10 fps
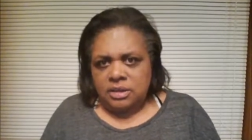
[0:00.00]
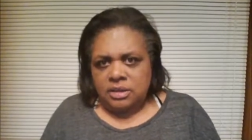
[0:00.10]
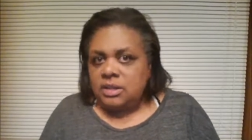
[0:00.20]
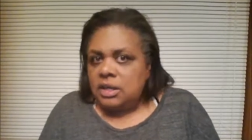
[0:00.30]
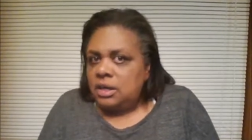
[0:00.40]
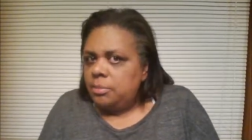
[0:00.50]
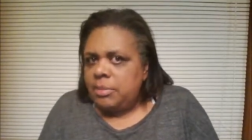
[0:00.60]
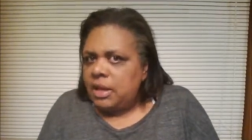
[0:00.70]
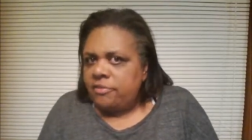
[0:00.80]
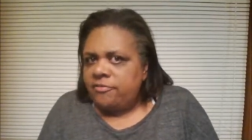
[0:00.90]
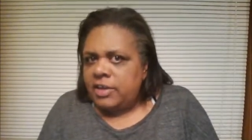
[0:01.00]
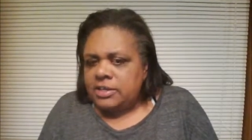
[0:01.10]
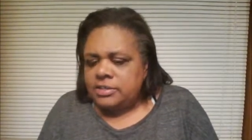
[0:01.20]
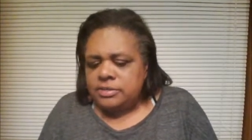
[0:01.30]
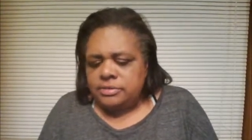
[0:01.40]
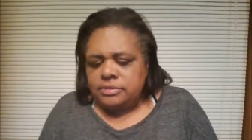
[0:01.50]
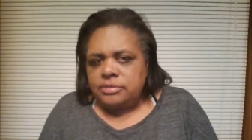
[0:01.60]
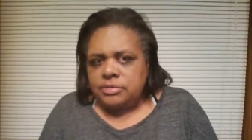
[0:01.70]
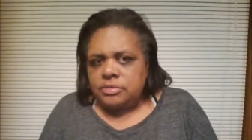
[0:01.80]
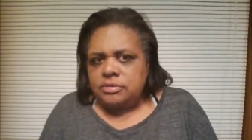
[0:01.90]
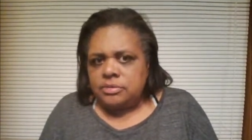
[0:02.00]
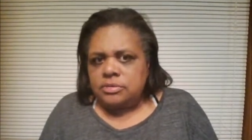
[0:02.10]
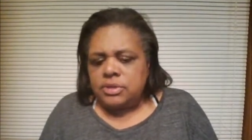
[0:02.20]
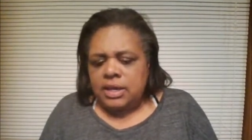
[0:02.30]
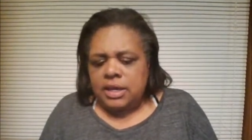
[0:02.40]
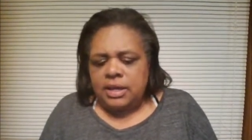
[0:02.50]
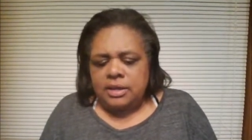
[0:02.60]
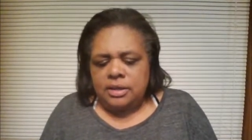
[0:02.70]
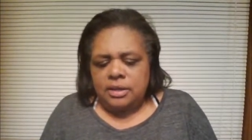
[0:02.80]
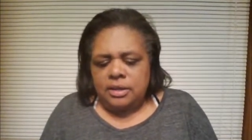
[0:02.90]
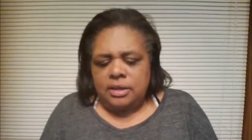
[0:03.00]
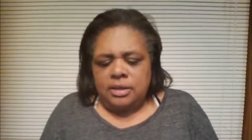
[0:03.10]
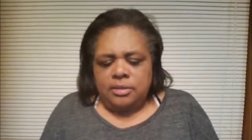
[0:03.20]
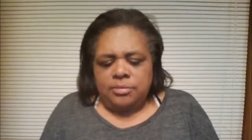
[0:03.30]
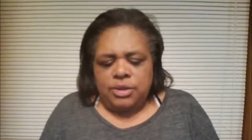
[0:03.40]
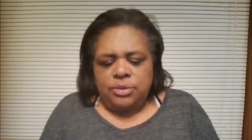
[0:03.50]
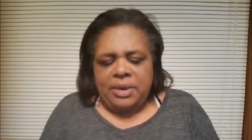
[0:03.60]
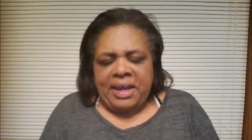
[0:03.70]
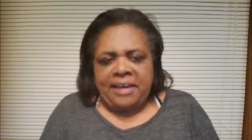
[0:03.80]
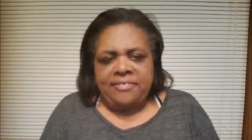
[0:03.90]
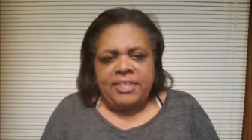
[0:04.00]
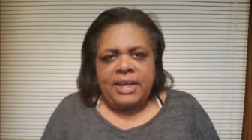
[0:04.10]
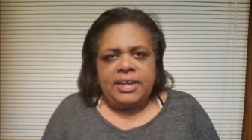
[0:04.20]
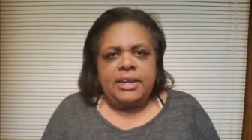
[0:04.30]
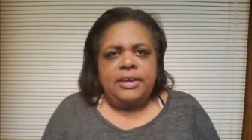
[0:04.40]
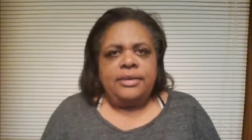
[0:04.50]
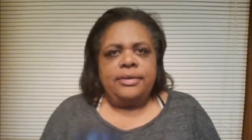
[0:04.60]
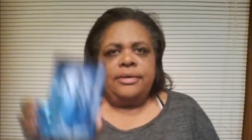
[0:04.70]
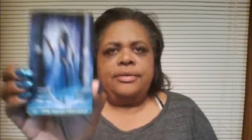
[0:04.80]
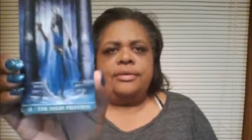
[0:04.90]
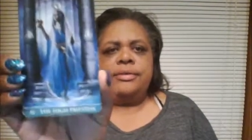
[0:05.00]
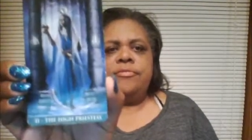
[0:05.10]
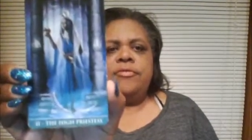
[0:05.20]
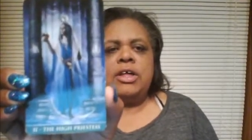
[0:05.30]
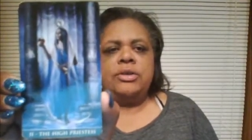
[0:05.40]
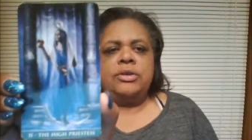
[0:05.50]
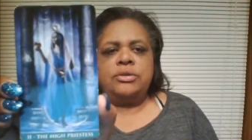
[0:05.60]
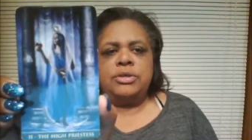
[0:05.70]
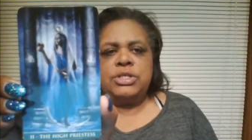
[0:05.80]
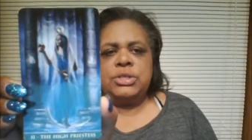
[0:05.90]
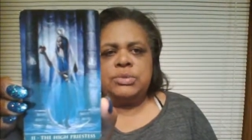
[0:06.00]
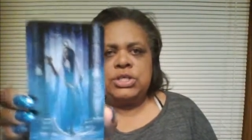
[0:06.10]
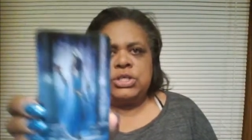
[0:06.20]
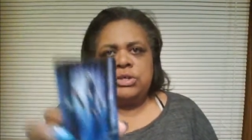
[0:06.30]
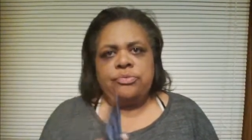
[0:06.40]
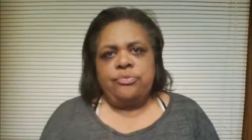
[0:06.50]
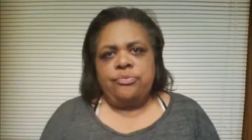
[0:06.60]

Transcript: And then it'll manifest. Okay? you have that here. Follow your intuition.